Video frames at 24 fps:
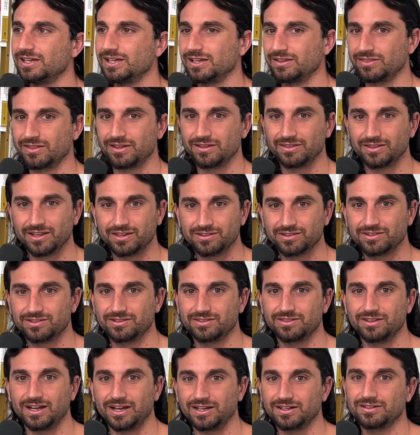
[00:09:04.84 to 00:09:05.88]
and that's
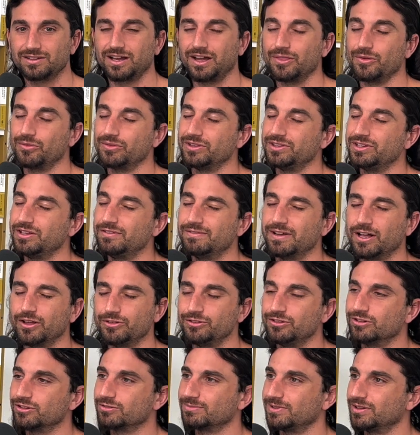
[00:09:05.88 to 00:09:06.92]
not, I don't want to
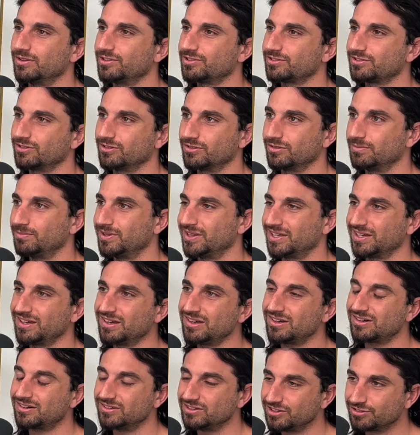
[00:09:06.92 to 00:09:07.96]
devalue as my listener to be like,
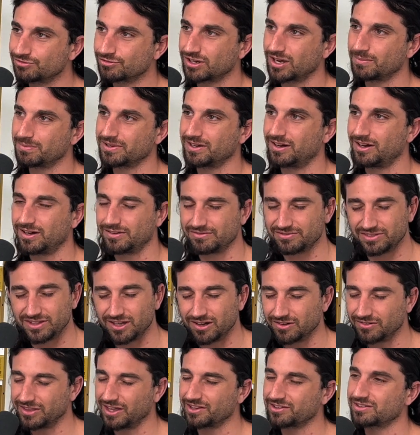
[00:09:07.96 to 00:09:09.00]
oh, he's dropping off.
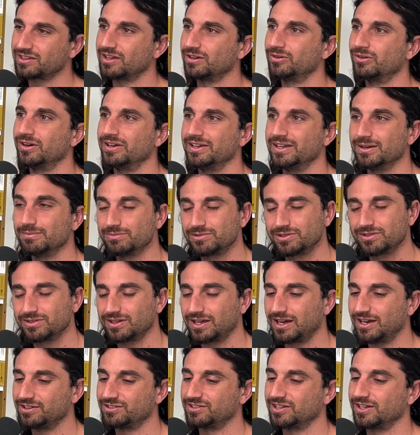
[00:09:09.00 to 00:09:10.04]
No, that's not who I am.
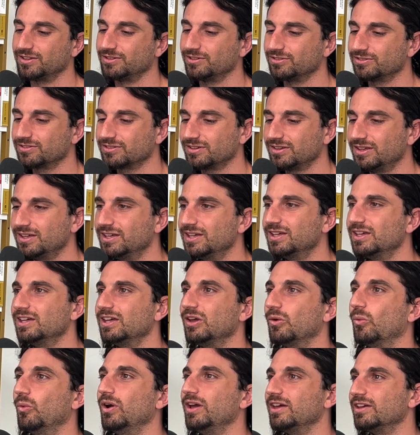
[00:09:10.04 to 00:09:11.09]
High standards,
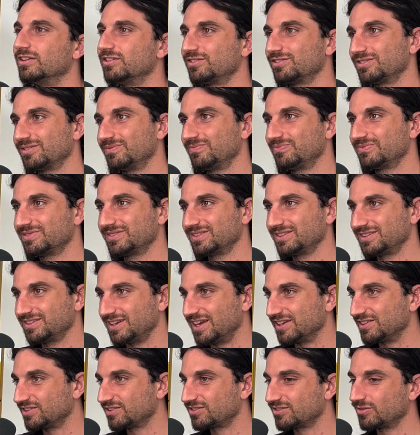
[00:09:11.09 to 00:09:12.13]
which hmm.
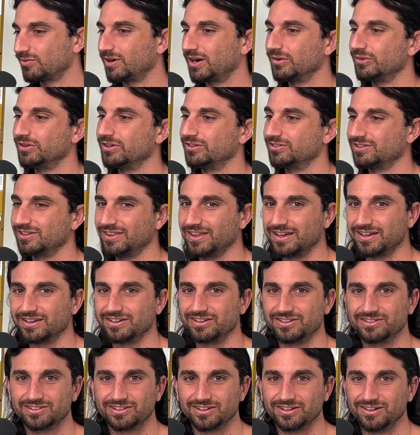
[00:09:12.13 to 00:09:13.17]
takes us to why we're here today.
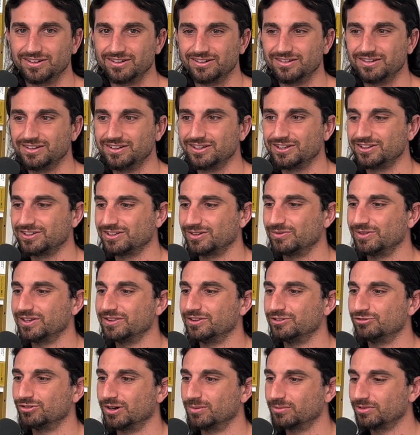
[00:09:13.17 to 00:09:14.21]
So, can we get
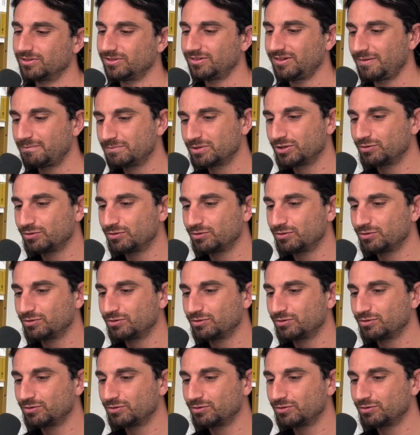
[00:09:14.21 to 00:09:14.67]
the drum roll?